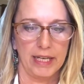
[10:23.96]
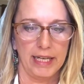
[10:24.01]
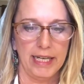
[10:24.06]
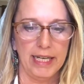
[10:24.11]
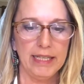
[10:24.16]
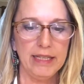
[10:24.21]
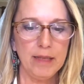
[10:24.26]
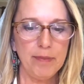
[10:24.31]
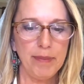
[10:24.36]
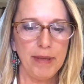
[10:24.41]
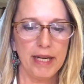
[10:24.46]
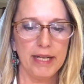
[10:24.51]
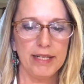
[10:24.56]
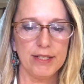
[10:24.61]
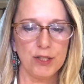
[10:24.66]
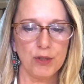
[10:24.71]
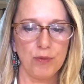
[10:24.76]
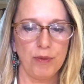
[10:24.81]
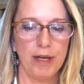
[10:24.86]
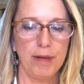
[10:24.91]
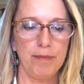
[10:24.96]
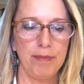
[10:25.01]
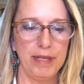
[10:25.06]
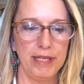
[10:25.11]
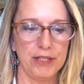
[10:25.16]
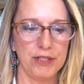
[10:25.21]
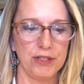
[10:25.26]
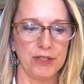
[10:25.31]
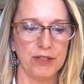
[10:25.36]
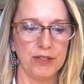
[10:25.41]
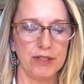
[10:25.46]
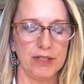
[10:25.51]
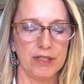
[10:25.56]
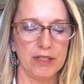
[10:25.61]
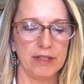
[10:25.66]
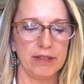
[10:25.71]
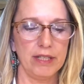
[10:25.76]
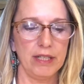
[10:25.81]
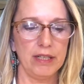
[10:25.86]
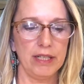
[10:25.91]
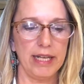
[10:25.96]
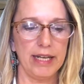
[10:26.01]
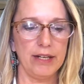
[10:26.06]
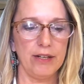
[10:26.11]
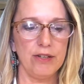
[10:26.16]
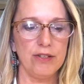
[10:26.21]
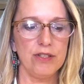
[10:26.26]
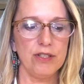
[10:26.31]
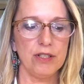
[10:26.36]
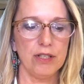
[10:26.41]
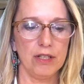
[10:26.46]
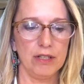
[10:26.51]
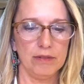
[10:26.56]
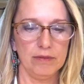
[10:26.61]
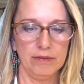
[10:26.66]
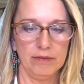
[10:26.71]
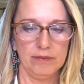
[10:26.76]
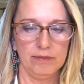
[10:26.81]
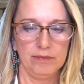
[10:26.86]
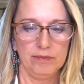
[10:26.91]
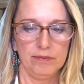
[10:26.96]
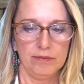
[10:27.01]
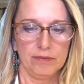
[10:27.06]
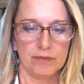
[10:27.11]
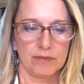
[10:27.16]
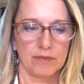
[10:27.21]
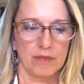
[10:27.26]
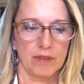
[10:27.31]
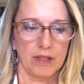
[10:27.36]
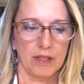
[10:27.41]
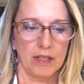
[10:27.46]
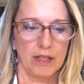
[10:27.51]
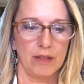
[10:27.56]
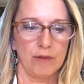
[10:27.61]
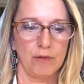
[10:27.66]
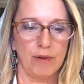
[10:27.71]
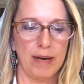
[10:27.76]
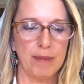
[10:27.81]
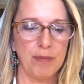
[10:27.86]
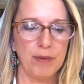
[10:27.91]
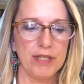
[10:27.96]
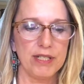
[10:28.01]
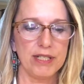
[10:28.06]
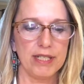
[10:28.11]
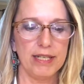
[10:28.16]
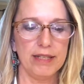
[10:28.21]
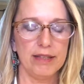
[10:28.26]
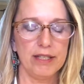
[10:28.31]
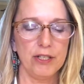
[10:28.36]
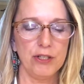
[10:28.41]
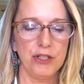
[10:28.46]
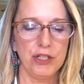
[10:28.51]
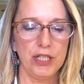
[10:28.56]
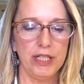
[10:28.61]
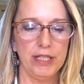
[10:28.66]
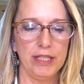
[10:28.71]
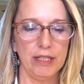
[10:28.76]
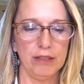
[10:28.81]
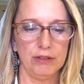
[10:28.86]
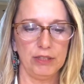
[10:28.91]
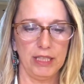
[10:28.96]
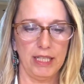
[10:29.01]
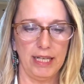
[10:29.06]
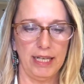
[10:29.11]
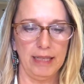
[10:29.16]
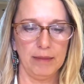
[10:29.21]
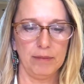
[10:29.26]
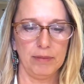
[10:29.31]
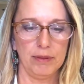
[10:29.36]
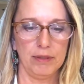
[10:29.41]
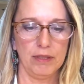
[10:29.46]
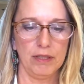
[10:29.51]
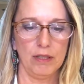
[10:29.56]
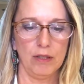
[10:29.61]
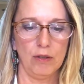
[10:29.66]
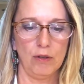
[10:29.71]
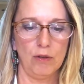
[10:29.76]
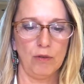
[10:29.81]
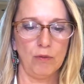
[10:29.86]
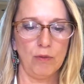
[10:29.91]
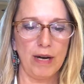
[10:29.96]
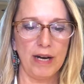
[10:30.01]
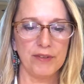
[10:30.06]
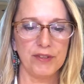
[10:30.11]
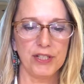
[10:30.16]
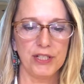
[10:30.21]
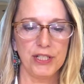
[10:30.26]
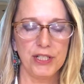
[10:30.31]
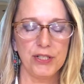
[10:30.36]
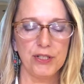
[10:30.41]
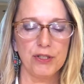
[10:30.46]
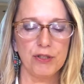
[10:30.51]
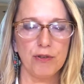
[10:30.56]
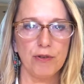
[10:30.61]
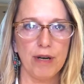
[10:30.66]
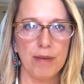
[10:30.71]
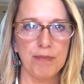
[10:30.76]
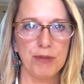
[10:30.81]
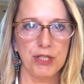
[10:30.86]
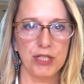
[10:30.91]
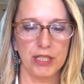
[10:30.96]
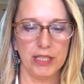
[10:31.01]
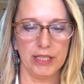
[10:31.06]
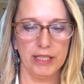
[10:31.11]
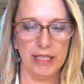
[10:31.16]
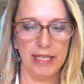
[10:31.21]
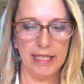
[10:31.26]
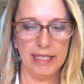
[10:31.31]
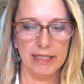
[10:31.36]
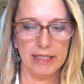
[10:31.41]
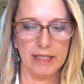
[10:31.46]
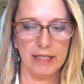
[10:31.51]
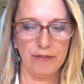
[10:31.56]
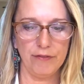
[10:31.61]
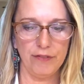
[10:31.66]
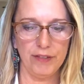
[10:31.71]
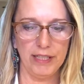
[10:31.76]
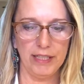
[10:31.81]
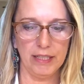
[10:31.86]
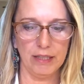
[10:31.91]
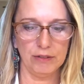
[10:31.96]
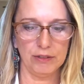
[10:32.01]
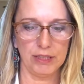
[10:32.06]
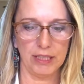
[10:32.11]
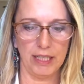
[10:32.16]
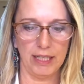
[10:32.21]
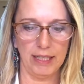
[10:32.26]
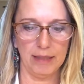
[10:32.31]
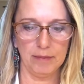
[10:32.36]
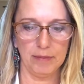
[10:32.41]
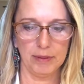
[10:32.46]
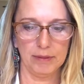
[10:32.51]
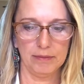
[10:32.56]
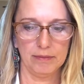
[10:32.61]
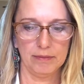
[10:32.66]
In the Punnett square pictures, the letters represent the genotype, while the description is the phenotype.